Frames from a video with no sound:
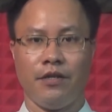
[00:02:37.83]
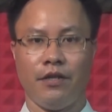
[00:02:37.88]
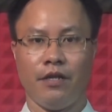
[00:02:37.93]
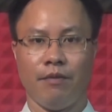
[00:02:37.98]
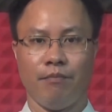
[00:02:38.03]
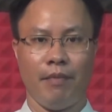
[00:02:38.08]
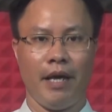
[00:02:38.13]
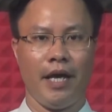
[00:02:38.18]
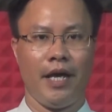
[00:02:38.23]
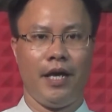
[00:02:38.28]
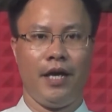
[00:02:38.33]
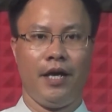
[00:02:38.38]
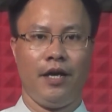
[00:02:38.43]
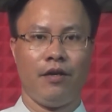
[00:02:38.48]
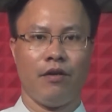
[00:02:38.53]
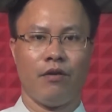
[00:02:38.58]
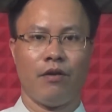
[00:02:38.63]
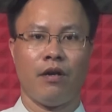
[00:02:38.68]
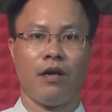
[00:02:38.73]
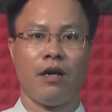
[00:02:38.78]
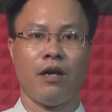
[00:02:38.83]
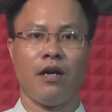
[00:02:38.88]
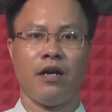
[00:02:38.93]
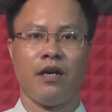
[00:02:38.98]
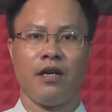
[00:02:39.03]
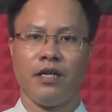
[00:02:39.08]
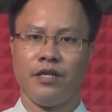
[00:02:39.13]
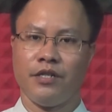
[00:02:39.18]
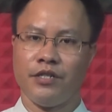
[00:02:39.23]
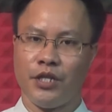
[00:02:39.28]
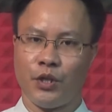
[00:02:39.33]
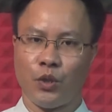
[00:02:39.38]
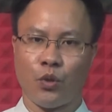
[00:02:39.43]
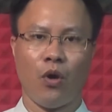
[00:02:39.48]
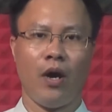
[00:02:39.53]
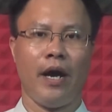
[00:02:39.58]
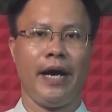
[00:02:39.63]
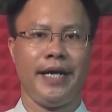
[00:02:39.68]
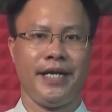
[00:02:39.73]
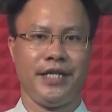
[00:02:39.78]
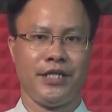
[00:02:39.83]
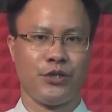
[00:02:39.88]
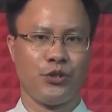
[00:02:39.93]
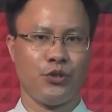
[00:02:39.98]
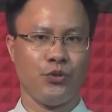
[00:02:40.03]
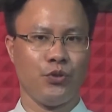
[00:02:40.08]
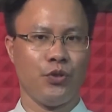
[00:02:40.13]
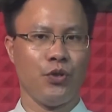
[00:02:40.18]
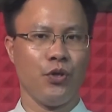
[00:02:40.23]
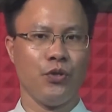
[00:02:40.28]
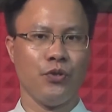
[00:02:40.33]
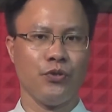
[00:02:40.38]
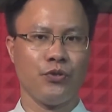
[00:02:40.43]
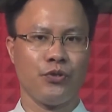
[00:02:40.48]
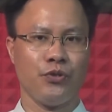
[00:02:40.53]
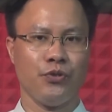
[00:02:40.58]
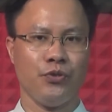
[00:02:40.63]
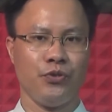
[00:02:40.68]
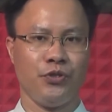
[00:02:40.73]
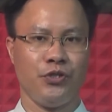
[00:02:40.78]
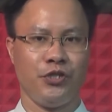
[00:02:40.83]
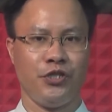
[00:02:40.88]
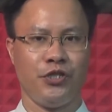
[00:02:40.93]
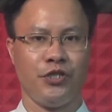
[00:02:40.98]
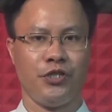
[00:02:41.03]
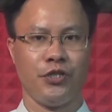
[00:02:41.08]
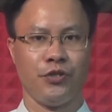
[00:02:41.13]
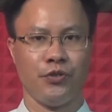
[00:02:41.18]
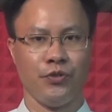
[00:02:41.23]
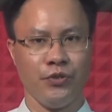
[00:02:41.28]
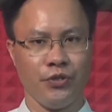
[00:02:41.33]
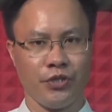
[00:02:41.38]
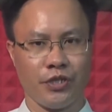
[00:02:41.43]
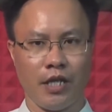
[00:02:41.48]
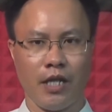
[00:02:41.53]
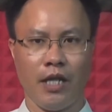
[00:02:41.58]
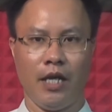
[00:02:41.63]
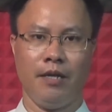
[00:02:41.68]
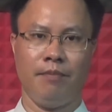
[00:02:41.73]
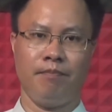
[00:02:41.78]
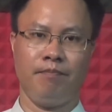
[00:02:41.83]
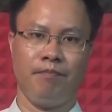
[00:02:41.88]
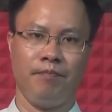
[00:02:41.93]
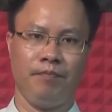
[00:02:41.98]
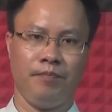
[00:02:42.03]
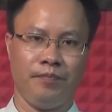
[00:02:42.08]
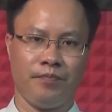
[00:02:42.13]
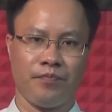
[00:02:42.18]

the men are required to go to Jerusalem.